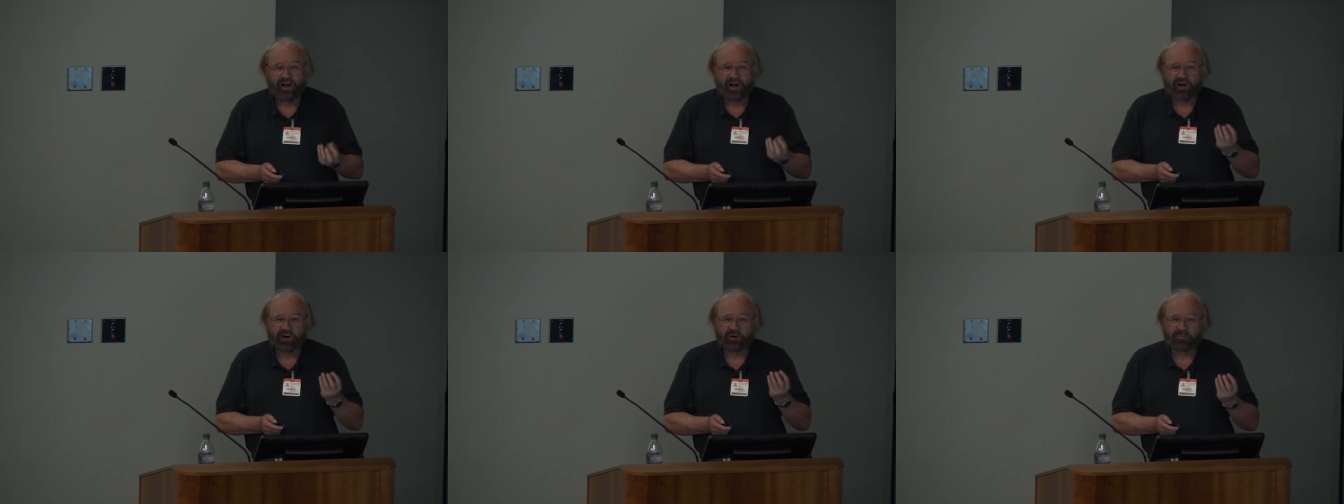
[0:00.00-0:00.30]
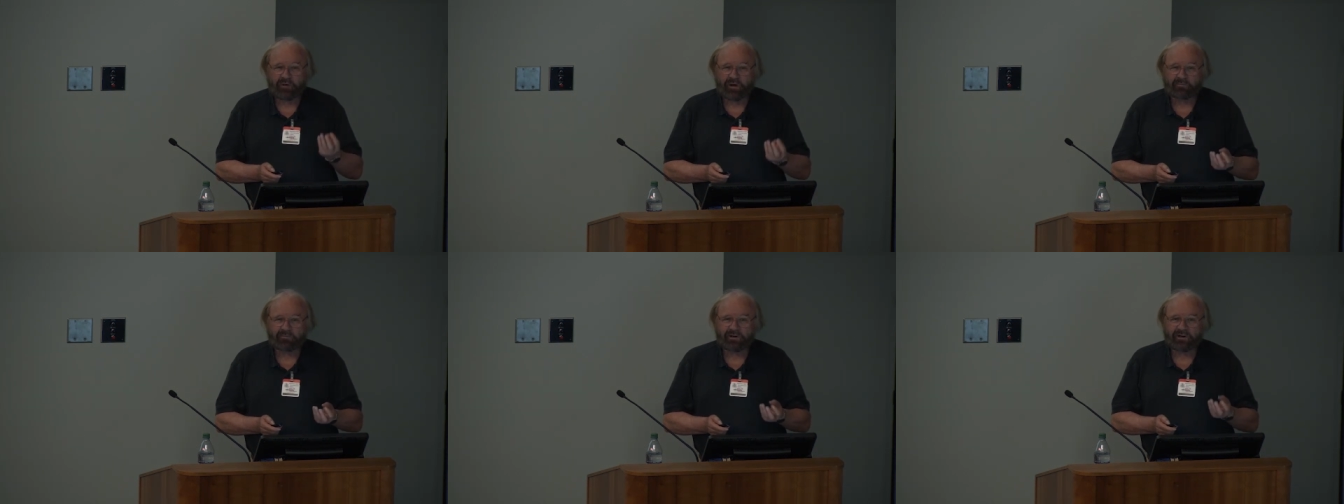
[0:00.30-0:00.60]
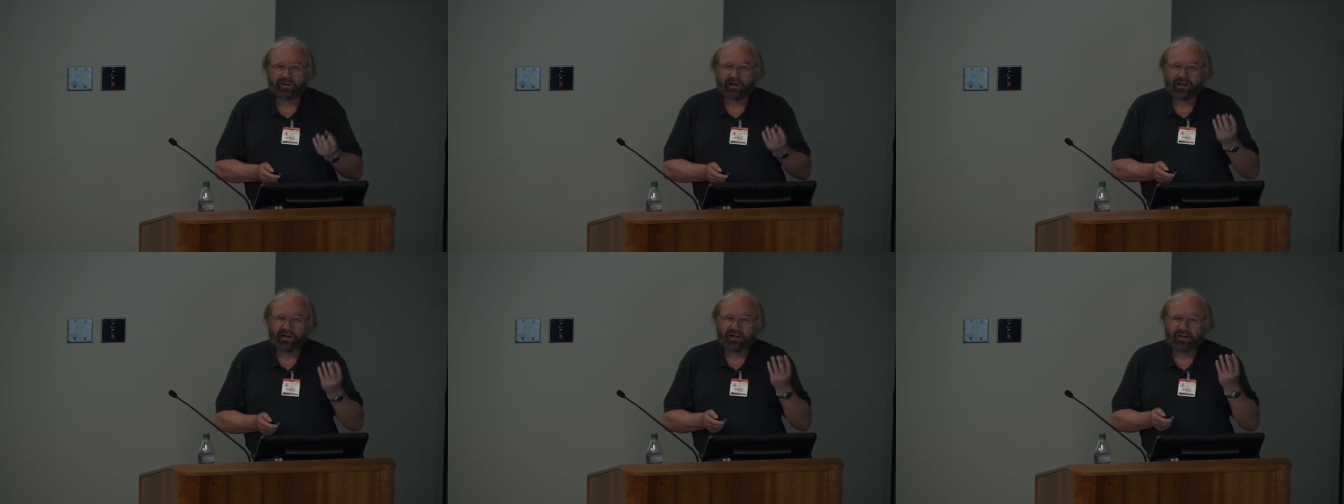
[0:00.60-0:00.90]
And
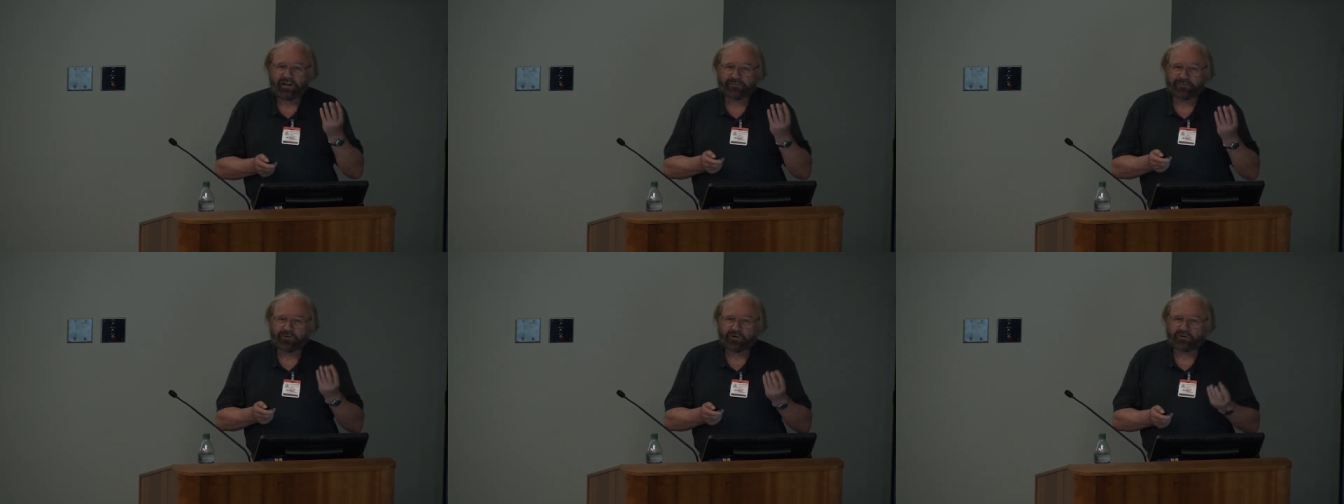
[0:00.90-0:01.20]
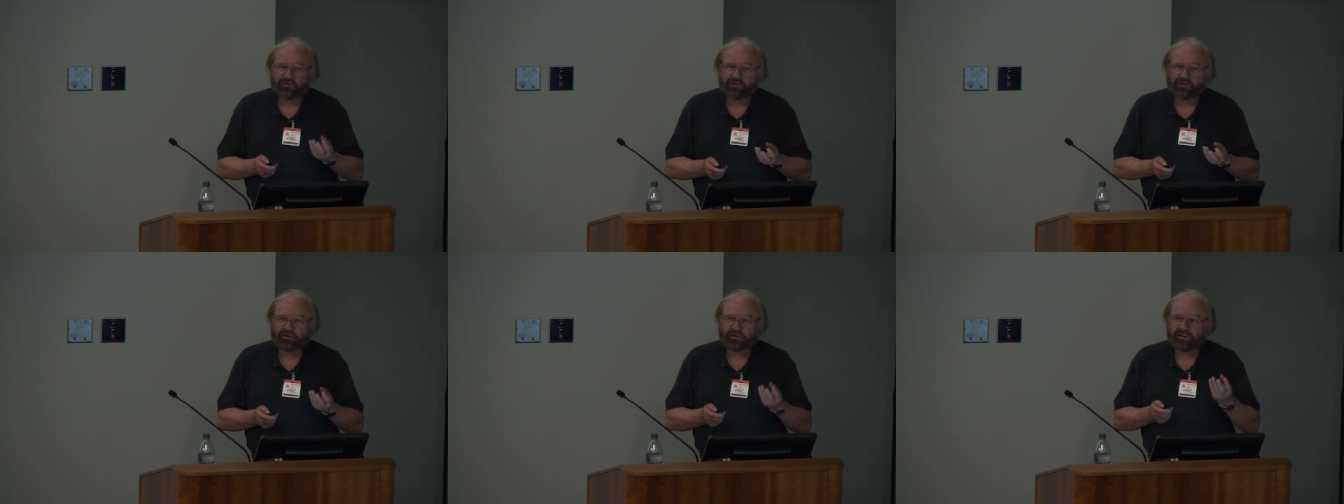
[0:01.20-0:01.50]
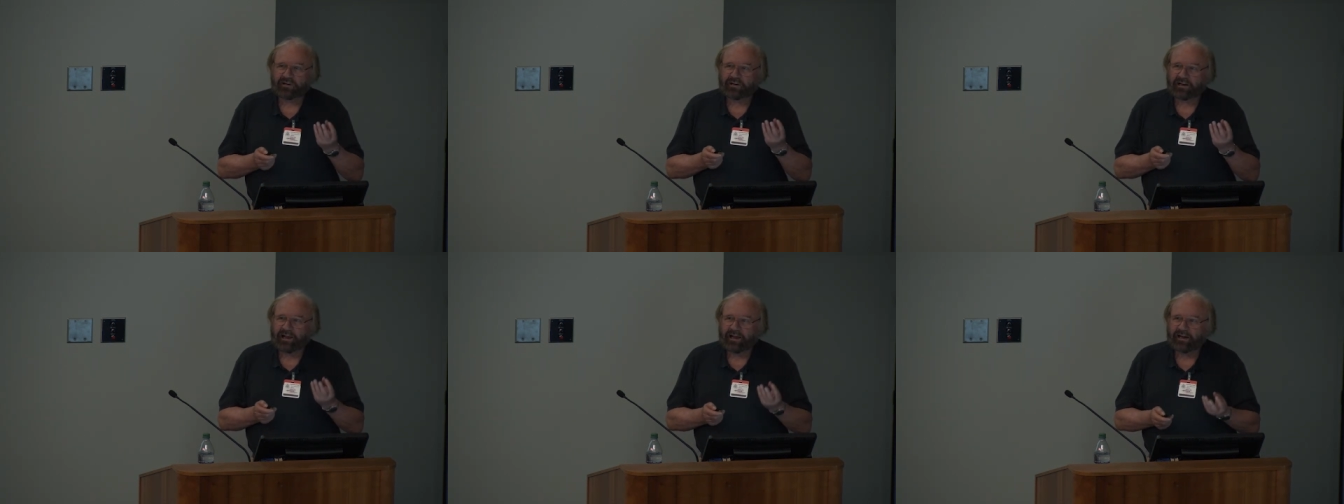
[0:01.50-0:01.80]
remember, if you're
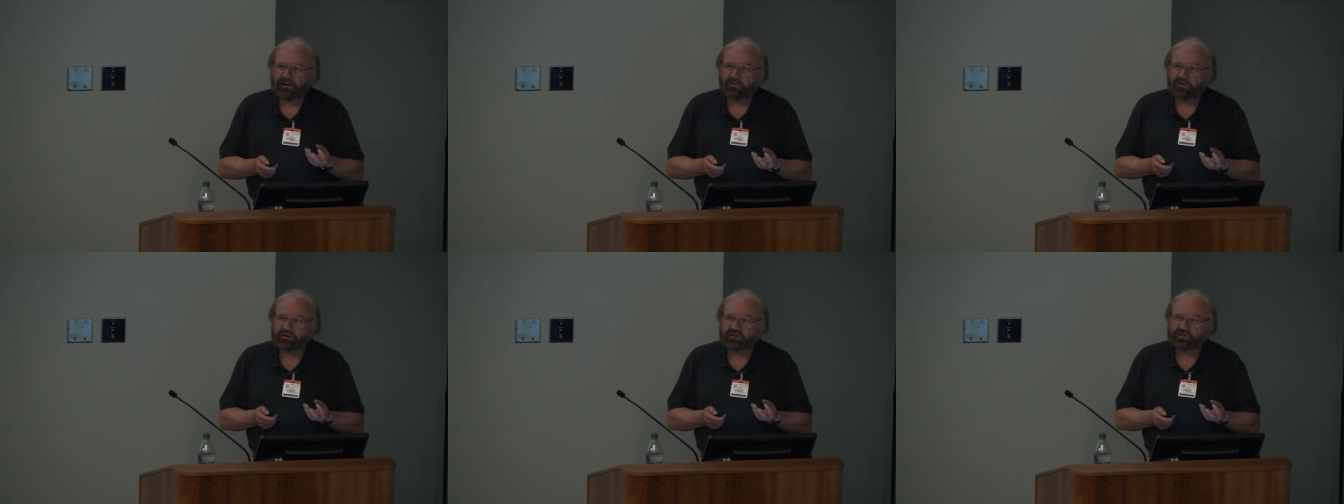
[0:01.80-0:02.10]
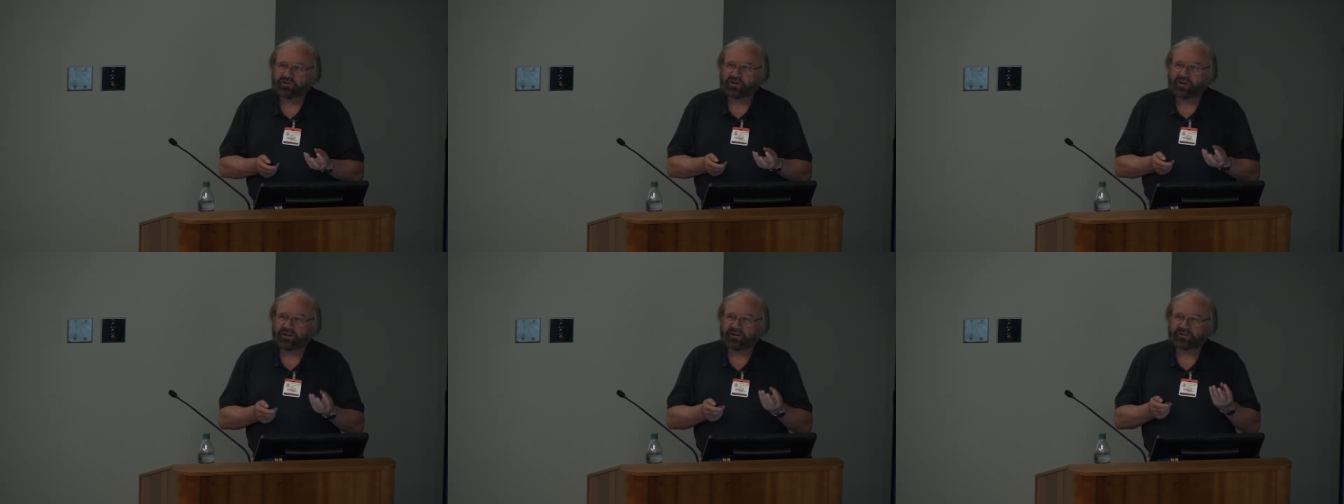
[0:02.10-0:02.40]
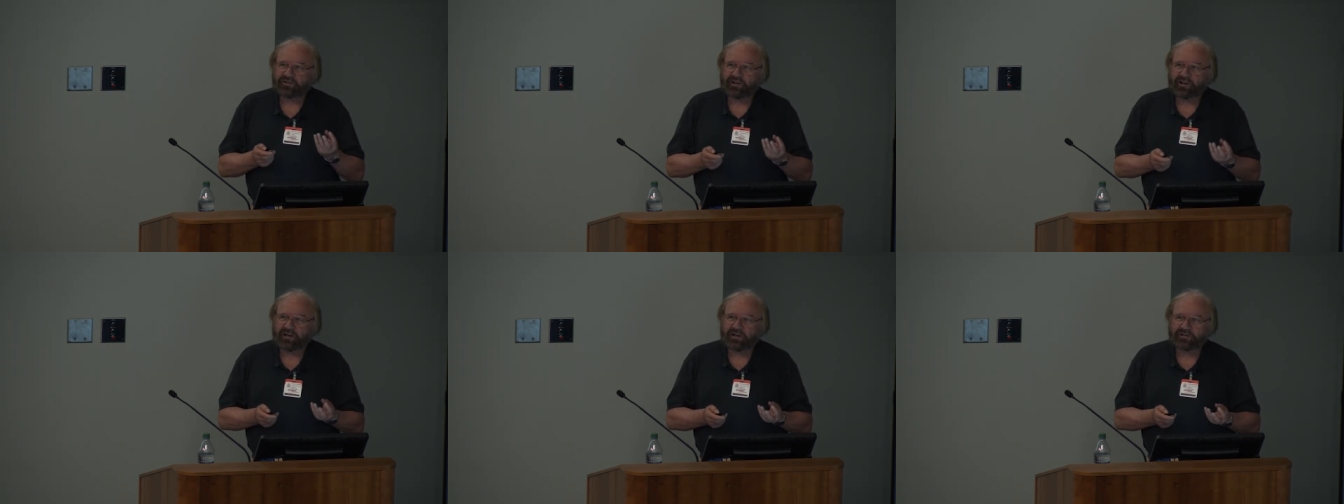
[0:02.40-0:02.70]
doing language
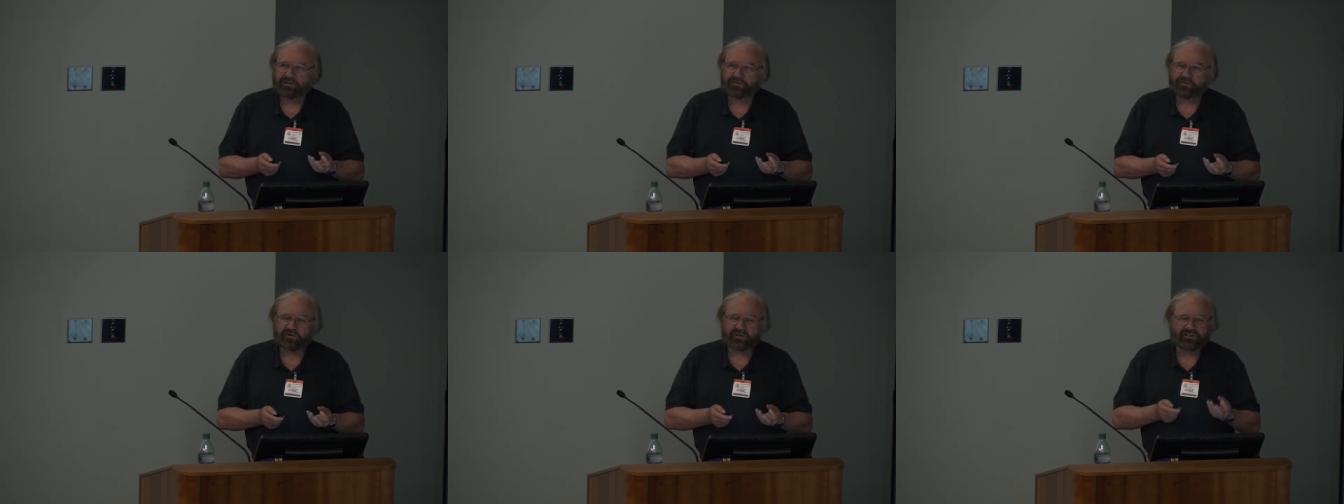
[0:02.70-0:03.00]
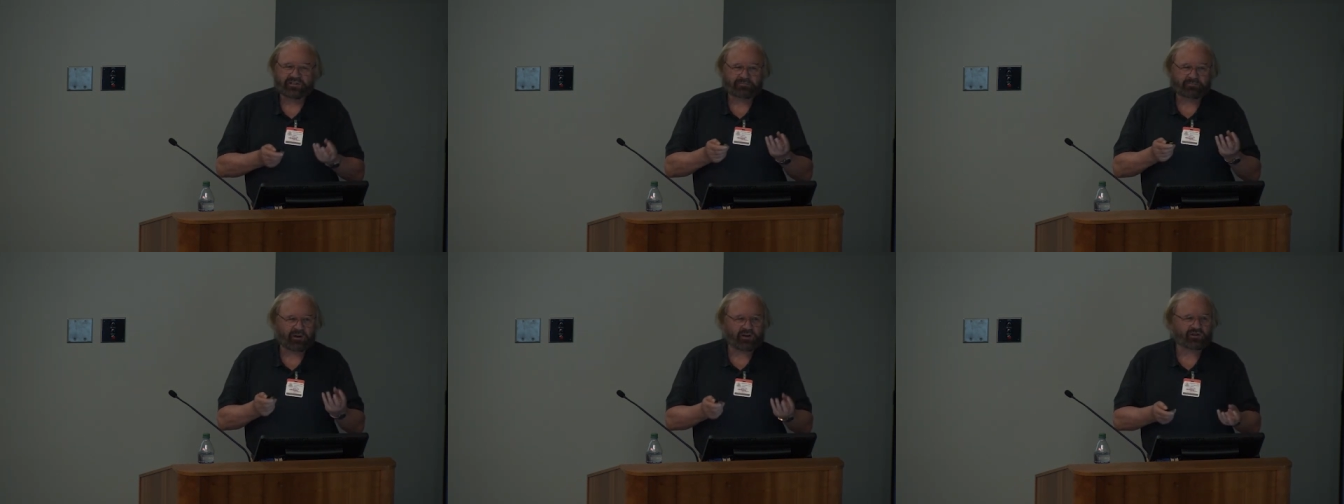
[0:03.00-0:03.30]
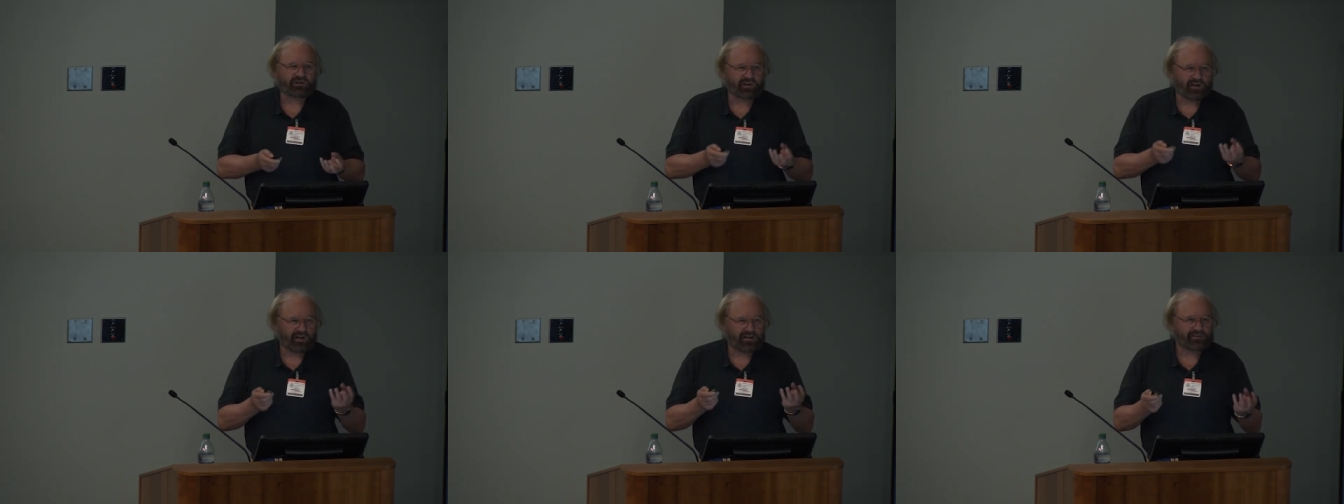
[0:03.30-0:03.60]
and tasks for a
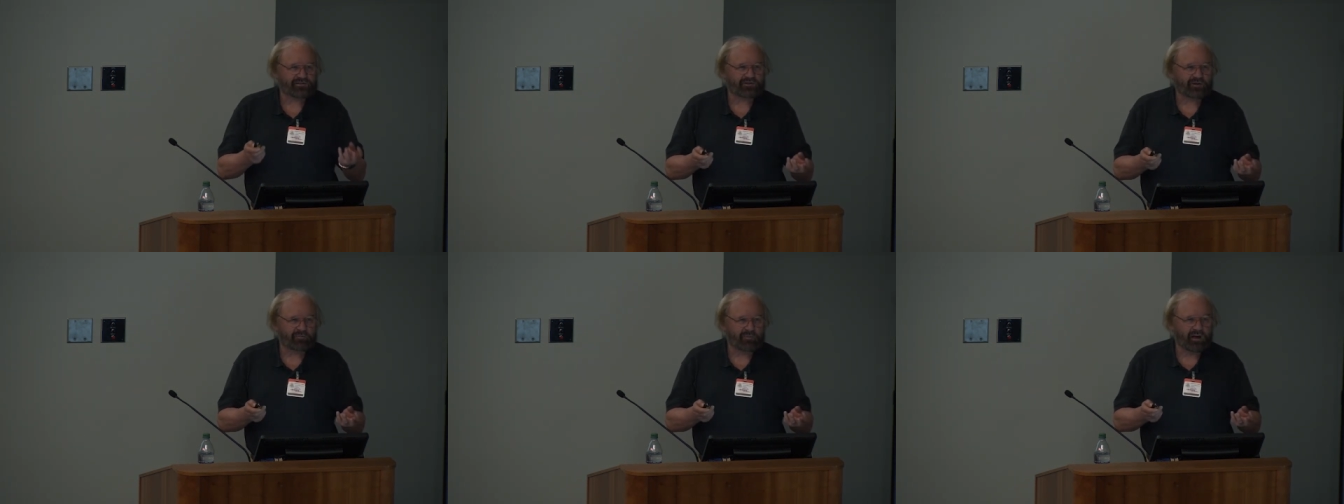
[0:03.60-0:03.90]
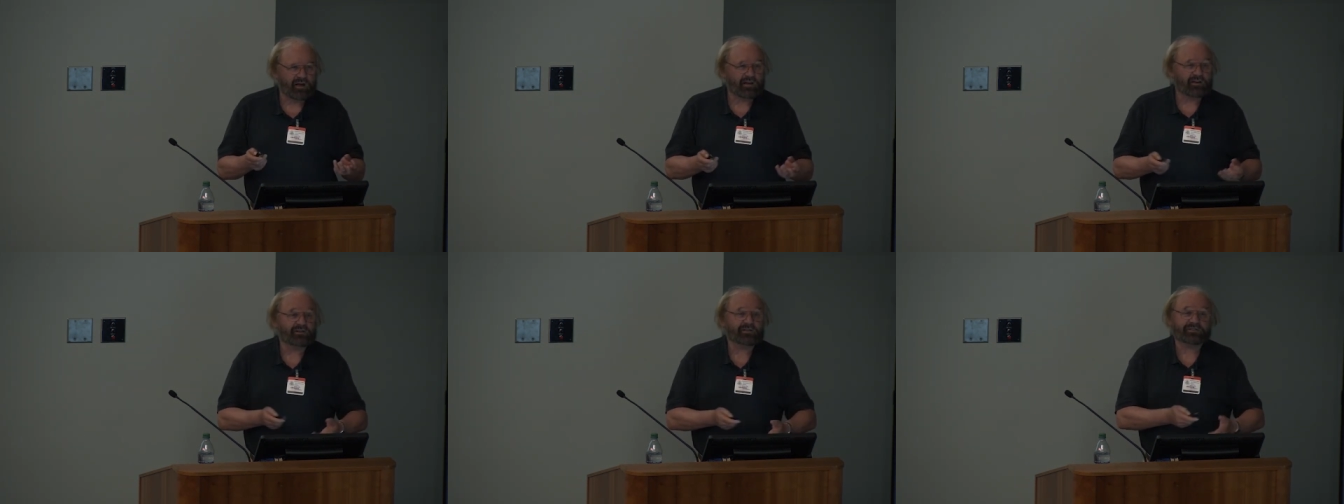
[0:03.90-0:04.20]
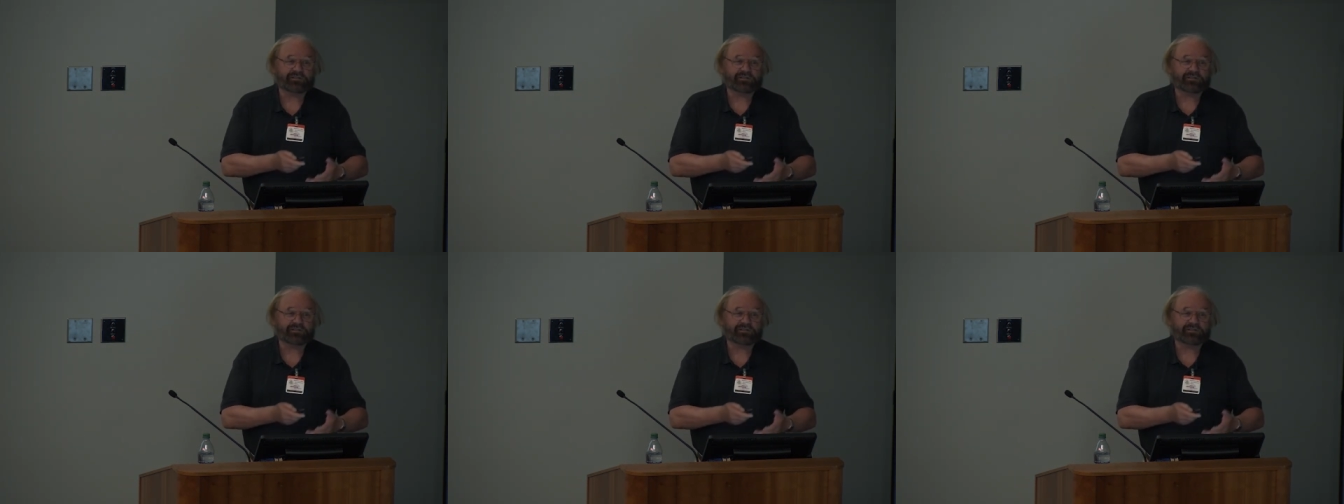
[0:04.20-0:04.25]
specialized domain,